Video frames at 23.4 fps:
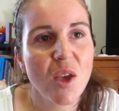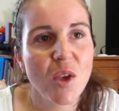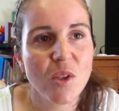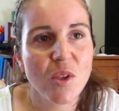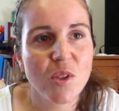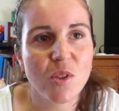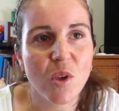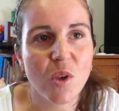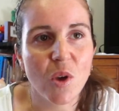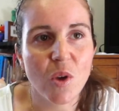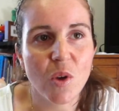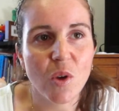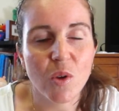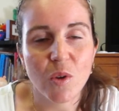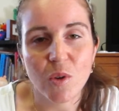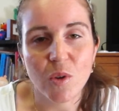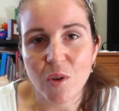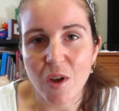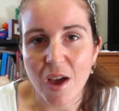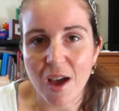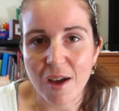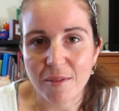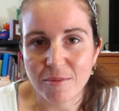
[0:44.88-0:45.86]

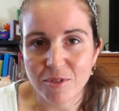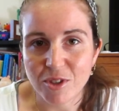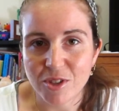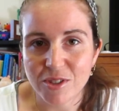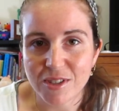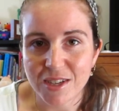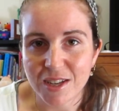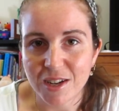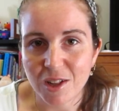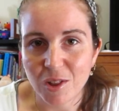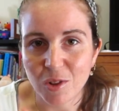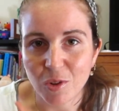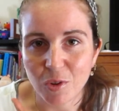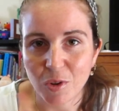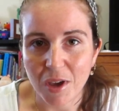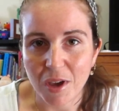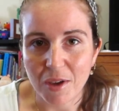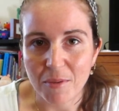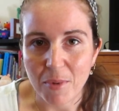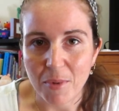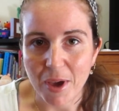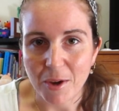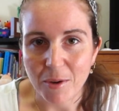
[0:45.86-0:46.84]
So I'm just going to look
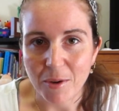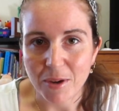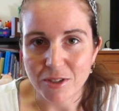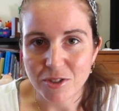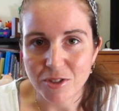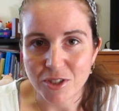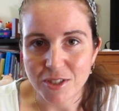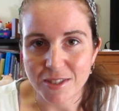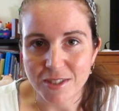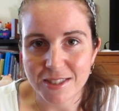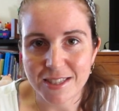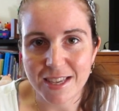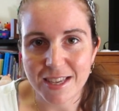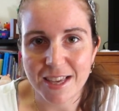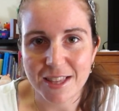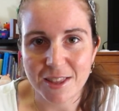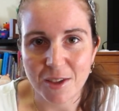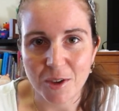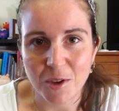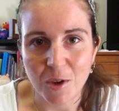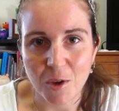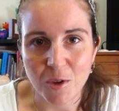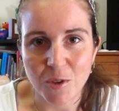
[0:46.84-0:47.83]
at my questions as
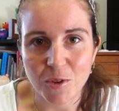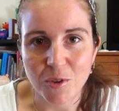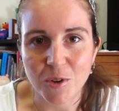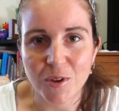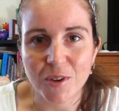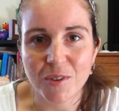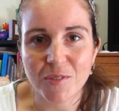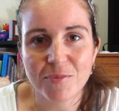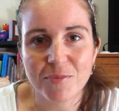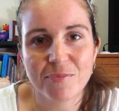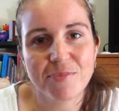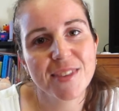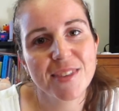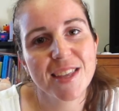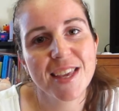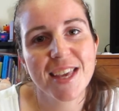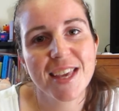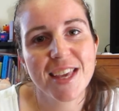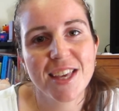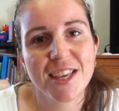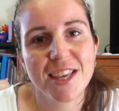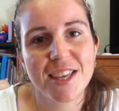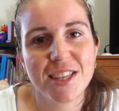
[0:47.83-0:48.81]
I go through.
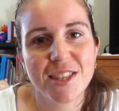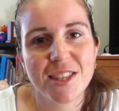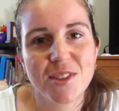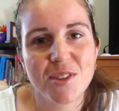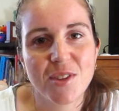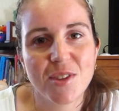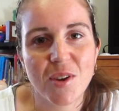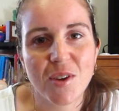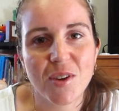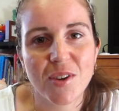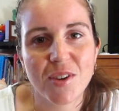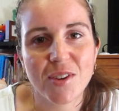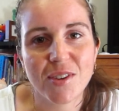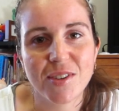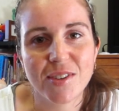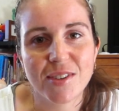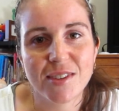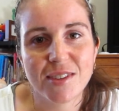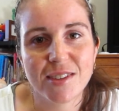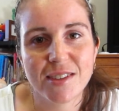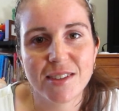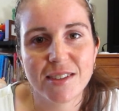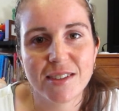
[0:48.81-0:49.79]
So
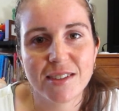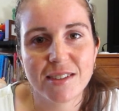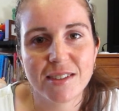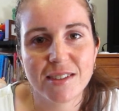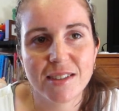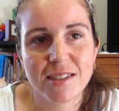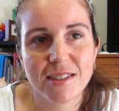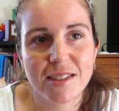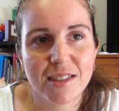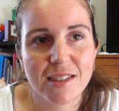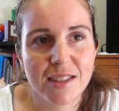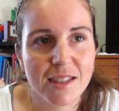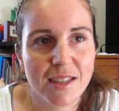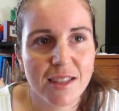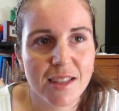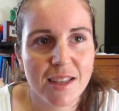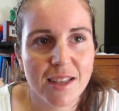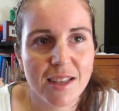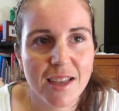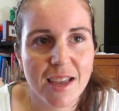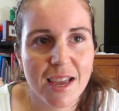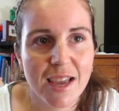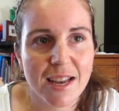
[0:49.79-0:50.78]

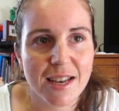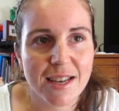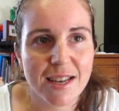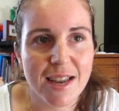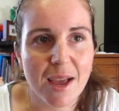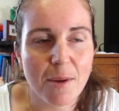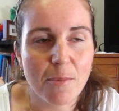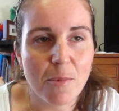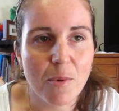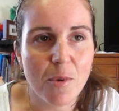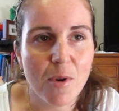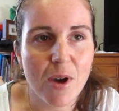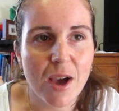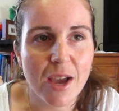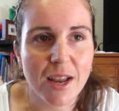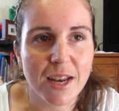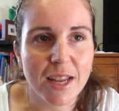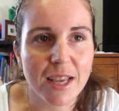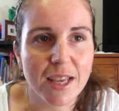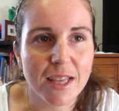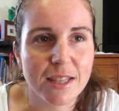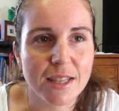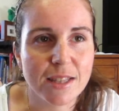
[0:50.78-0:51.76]
number one
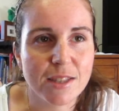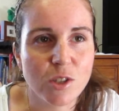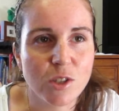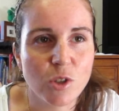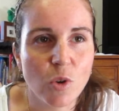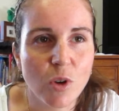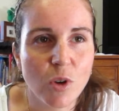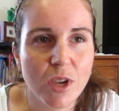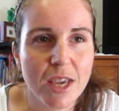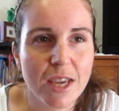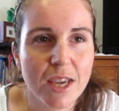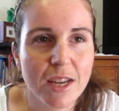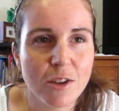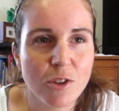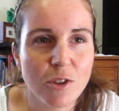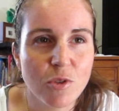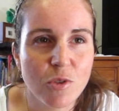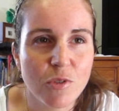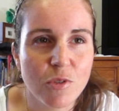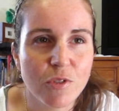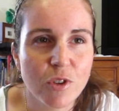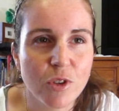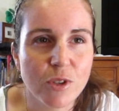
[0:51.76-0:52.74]
is, your kid is
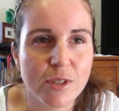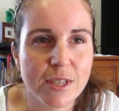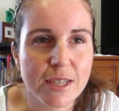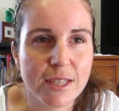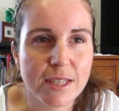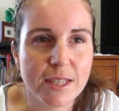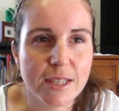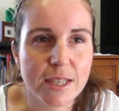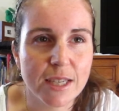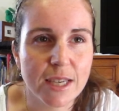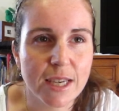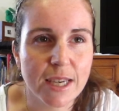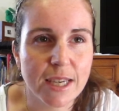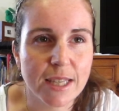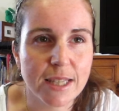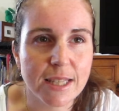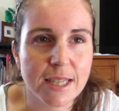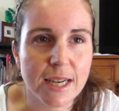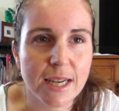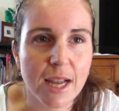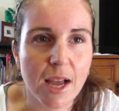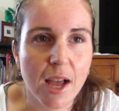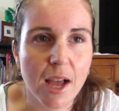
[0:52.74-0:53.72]
refusing to eat
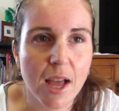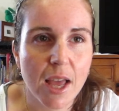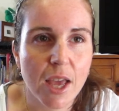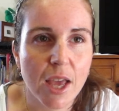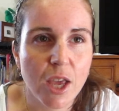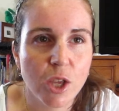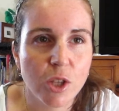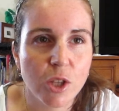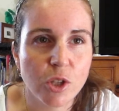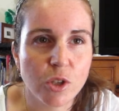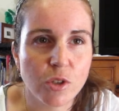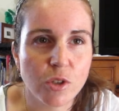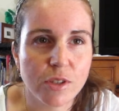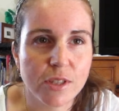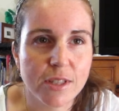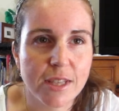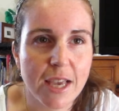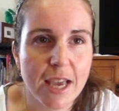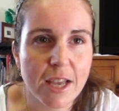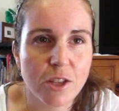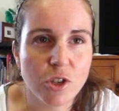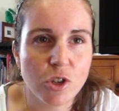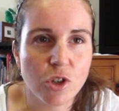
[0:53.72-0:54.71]
dinner. Do you
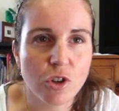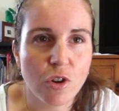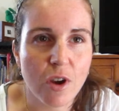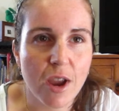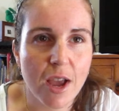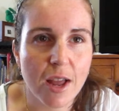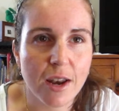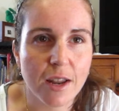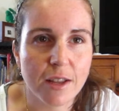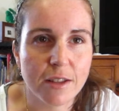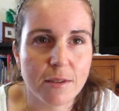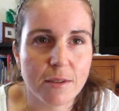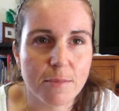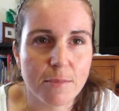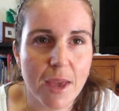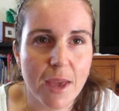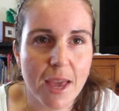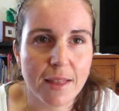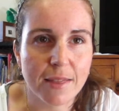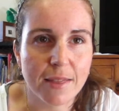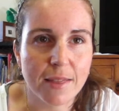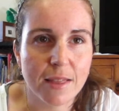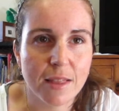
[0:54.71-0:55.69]
stand your ground and
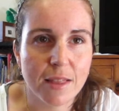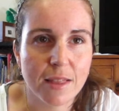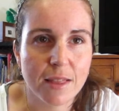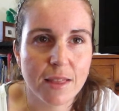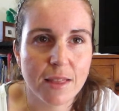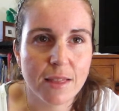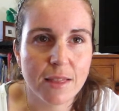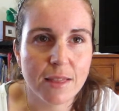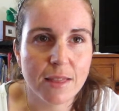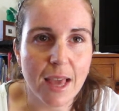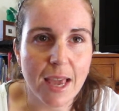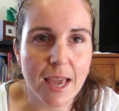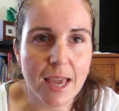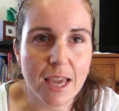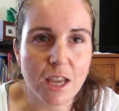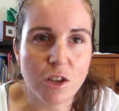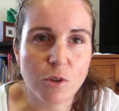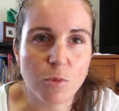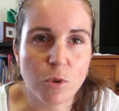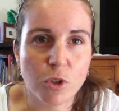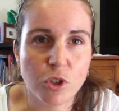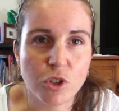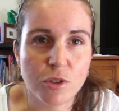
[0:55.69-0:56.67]
demand they
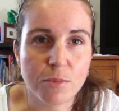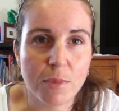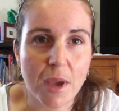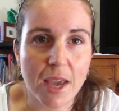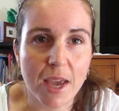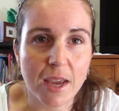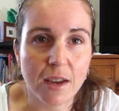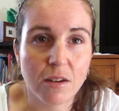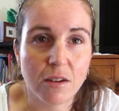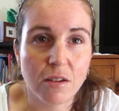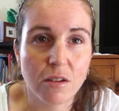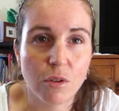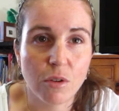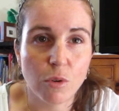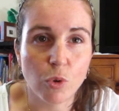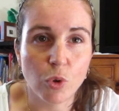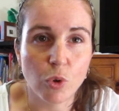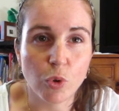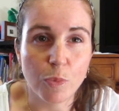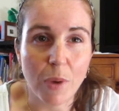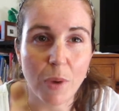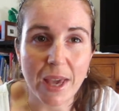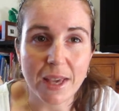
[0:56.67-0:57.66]
eat what you made,
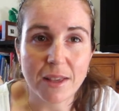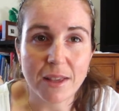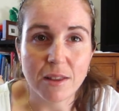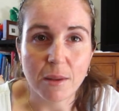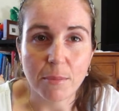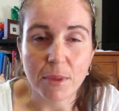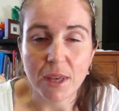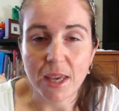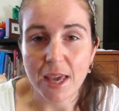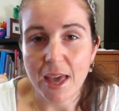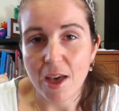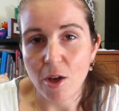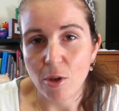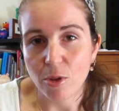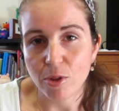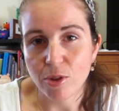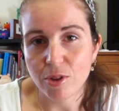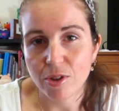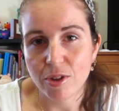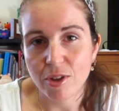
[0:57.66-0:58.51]
or make something else?